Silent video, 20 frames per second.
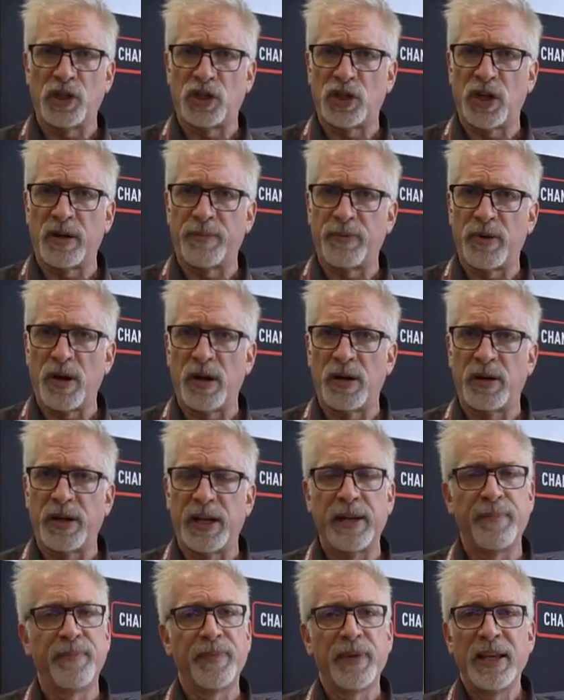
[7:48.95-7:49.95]
shutter
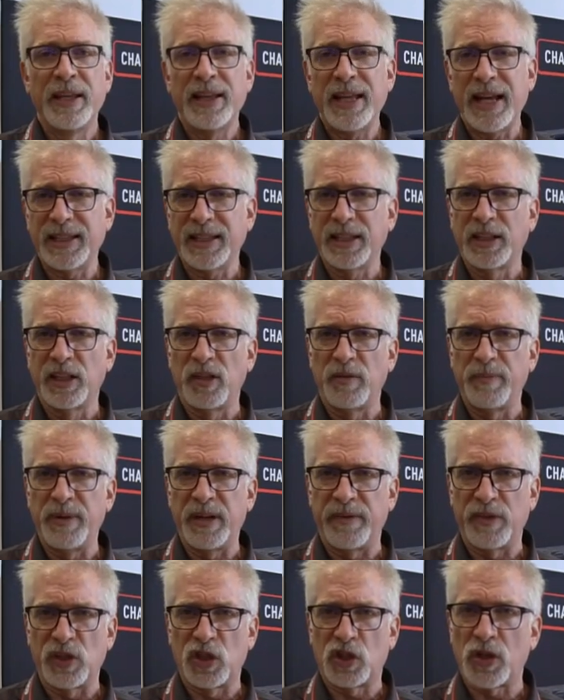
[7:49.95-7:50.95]
priority, that's a little
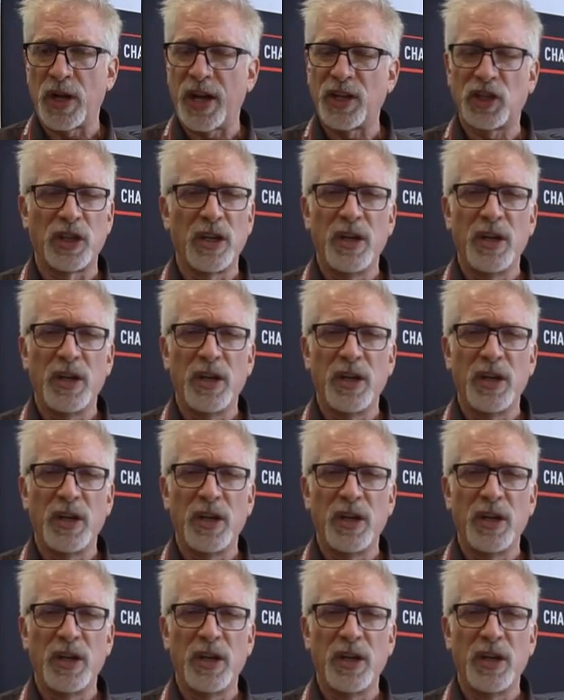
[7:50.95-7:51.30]
bit of a stretch,